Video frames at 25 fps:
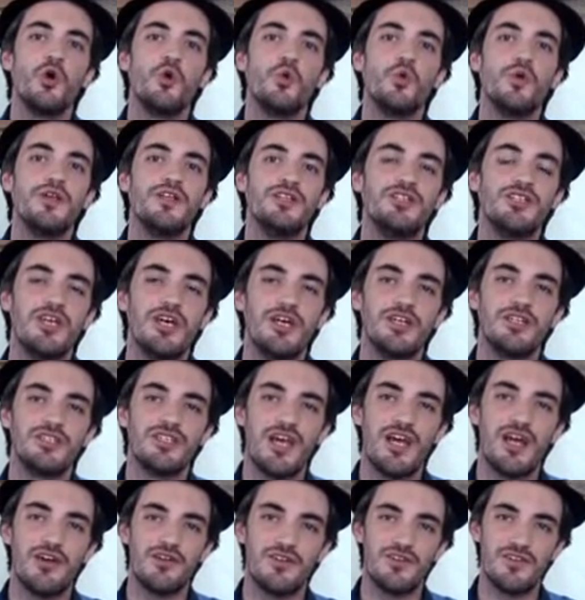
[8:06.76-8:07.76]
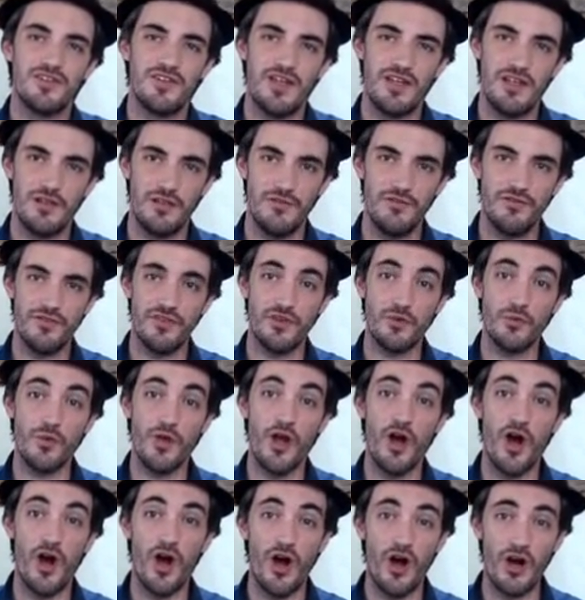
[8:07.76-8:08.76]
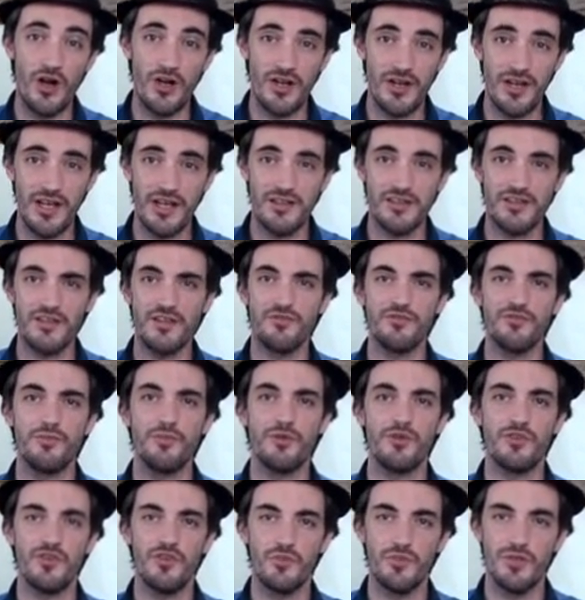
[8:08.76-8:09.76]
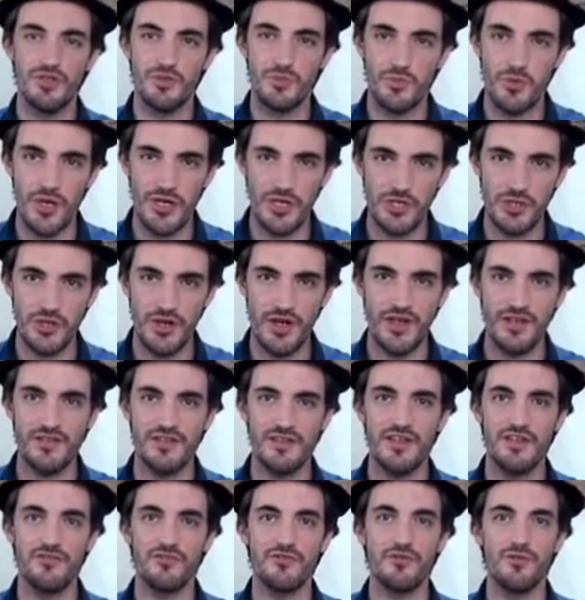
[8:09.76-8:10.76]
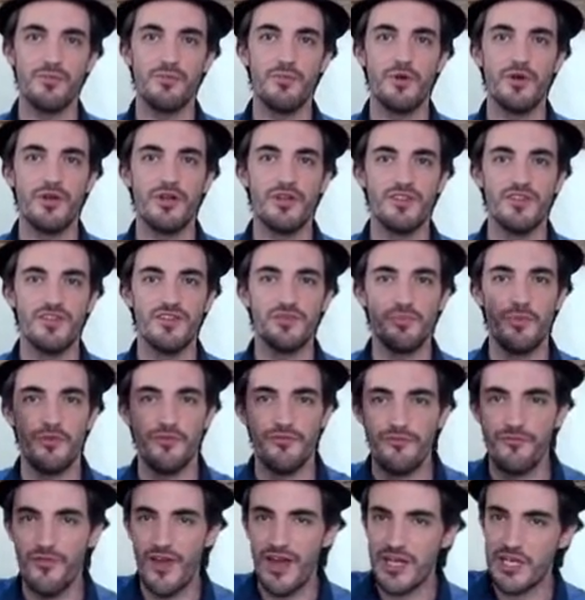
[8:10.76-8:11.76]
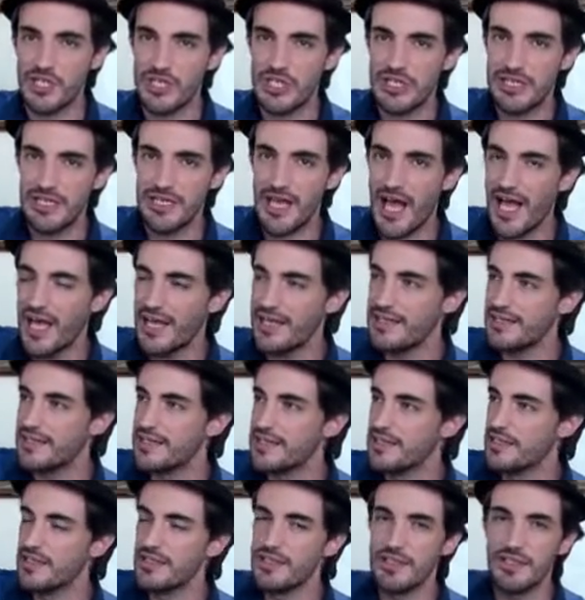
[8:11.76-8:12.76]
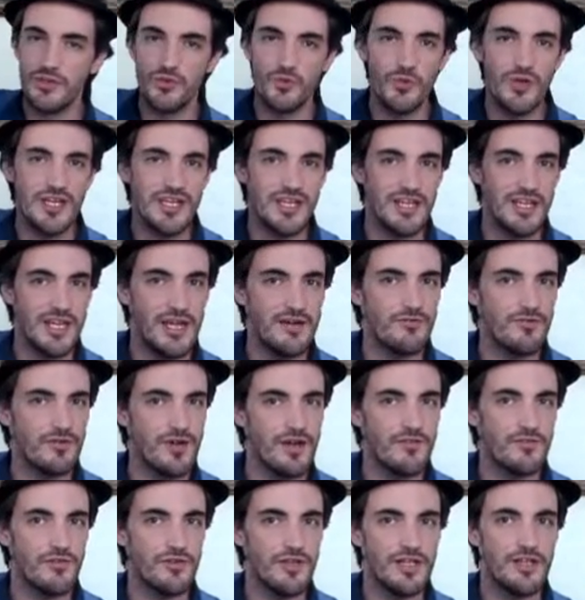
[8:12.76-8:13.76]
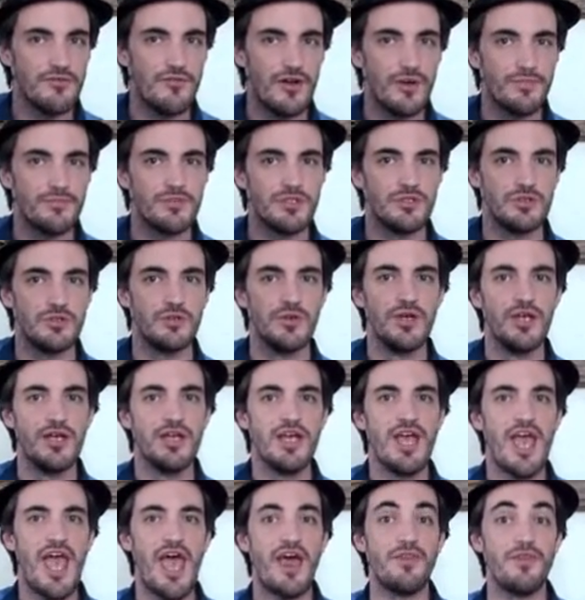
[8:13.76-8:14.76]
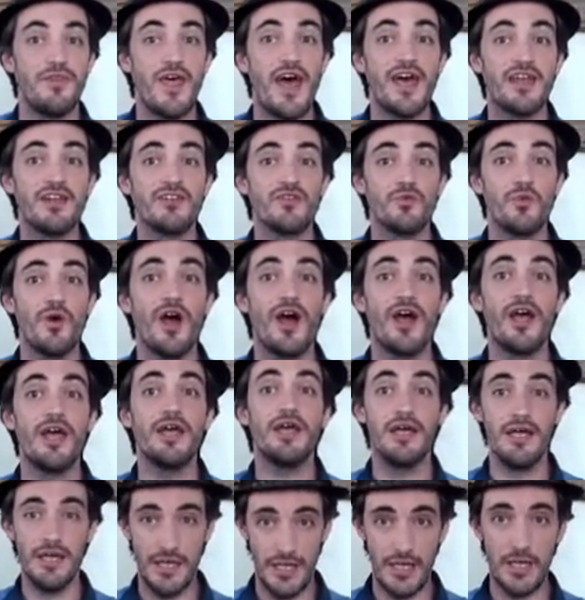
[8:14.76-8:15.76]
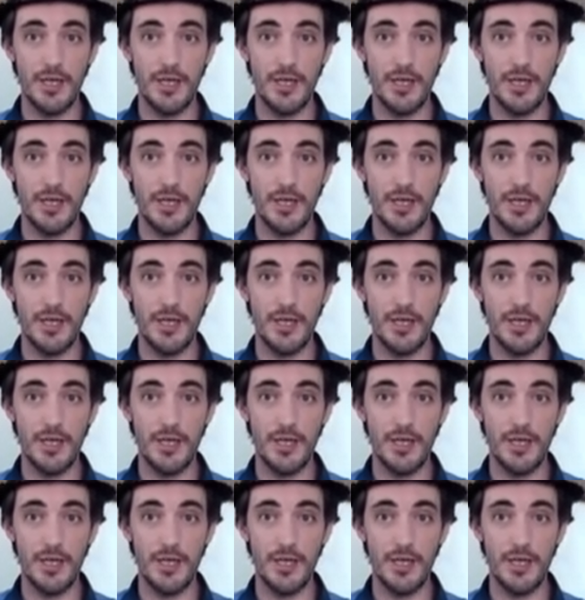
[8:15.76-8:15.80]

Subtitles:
we judge ourselves, and we are hard on ourselves, we put so much pressure on ourselves, we put on this perfection ideal that we can never ever live up to. And that is why